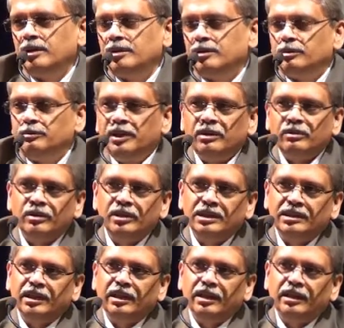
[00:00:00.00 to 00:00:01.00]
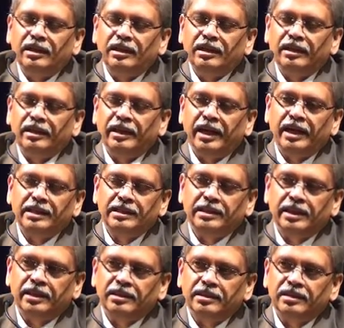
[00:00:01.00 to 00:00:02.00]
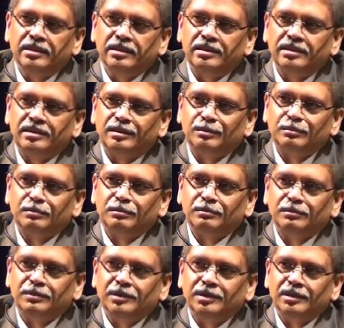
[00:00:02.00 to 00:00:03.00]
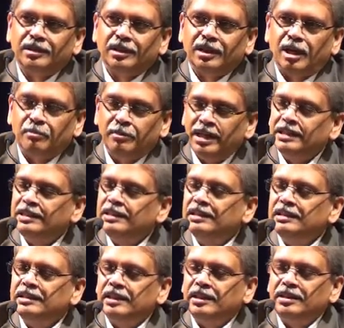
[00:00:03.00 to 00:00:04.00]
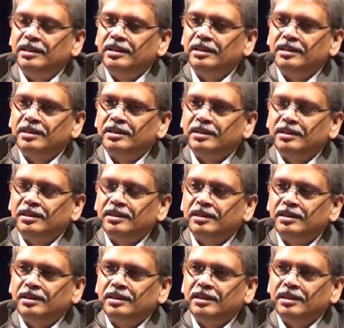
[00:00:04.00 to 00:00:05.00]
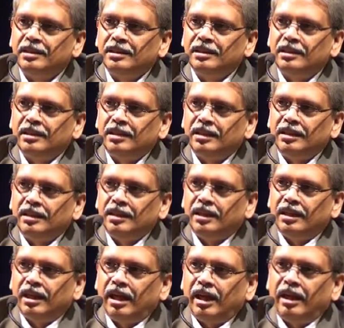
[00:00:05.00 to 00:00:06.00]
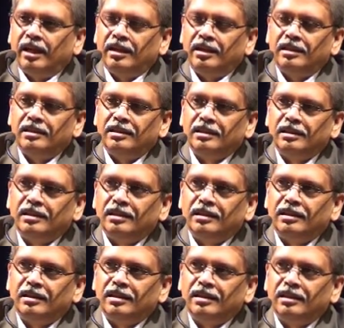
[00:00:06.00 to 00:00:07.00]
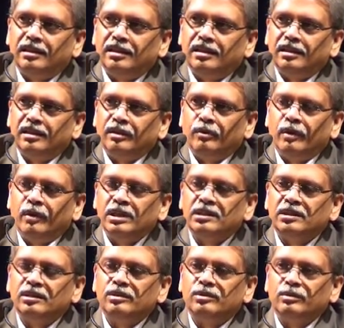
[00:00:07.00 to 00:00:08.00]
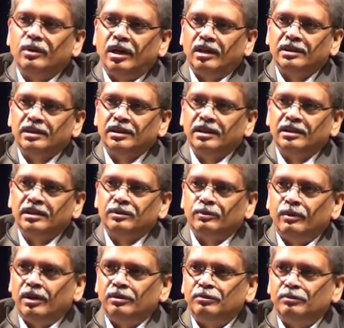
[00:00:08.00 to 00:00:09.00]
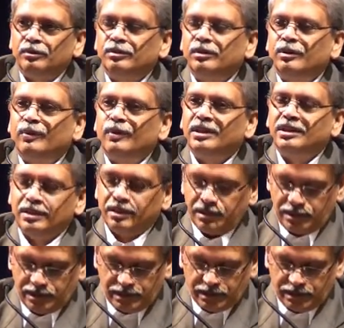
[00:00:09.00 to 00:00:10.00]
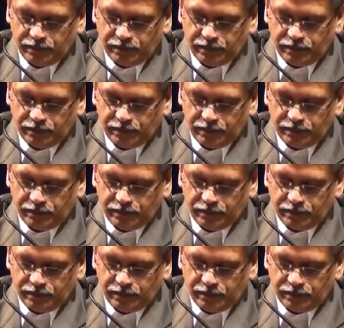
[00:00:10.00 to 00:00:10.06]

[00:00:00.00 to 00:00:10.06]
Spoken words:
So we are going to see great changes, amazing changes, and the question to ask each one of you, the question